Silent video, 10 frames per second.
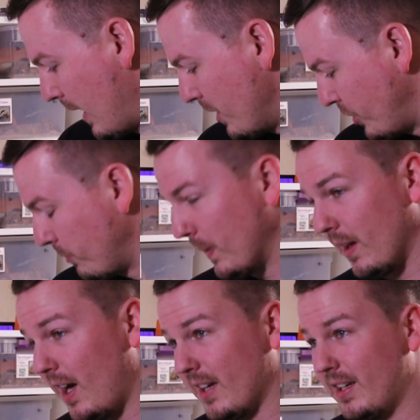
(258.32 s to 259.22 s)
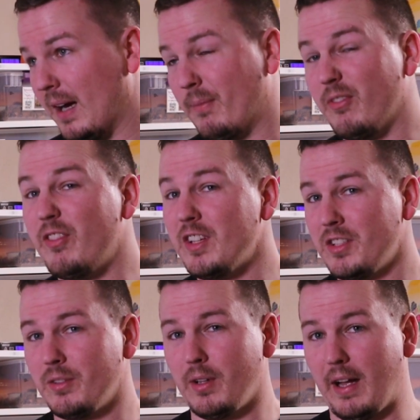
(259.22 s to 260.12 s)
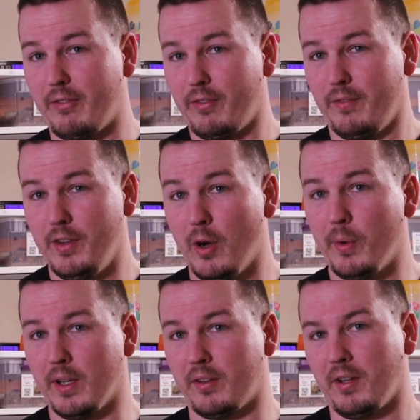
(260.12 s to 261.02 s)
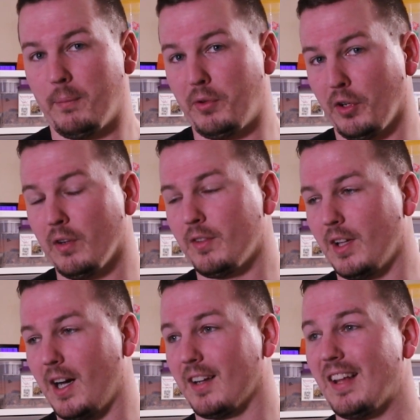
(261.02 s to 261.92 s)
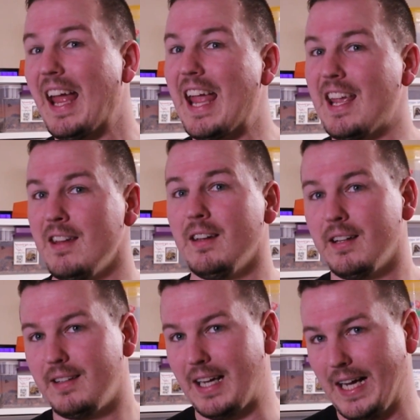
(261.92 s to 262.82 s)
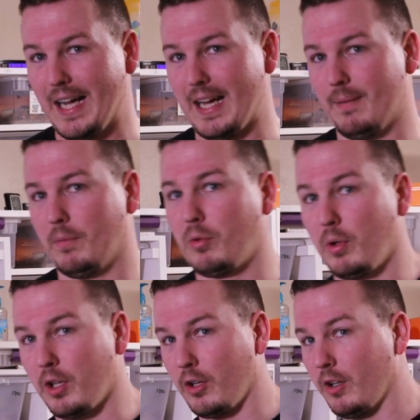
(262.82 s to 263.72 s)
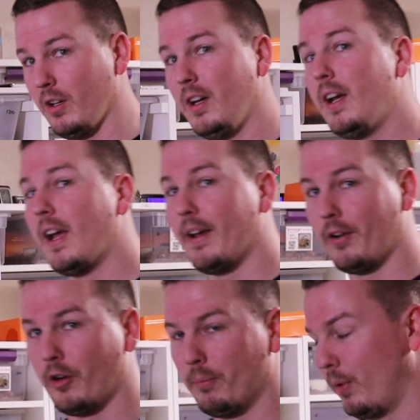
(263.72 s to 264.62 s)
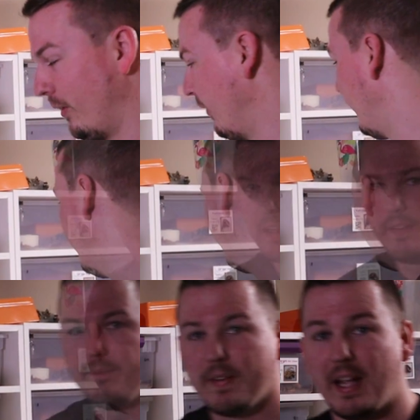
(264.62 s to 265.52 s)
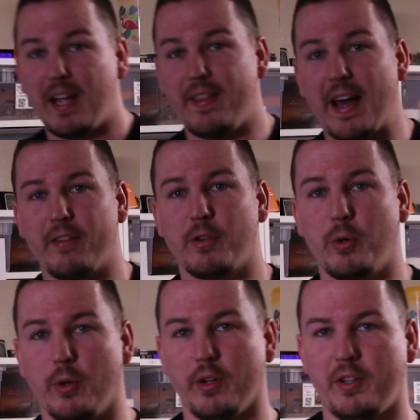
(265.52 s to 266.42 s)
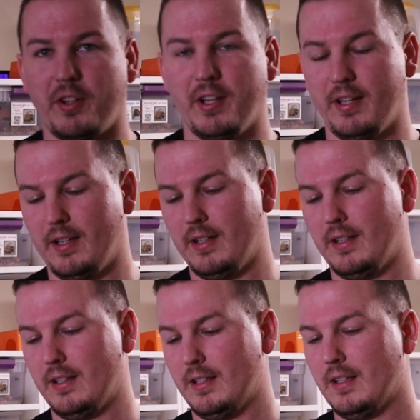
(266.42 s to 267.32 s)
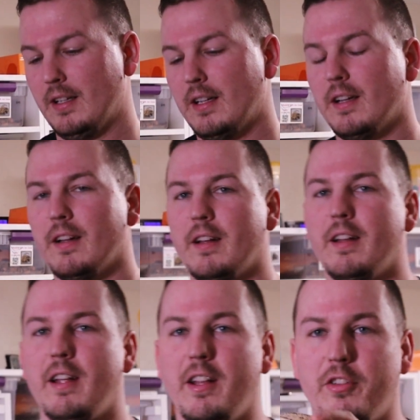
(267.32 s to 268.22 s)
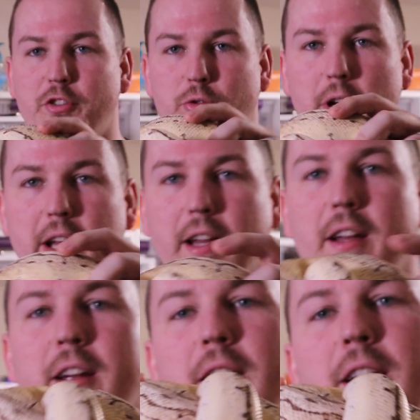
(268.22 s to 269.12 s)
She's been locked up. I've observed locks 8 times with her and her boyfriend. And that, of course, is Drake,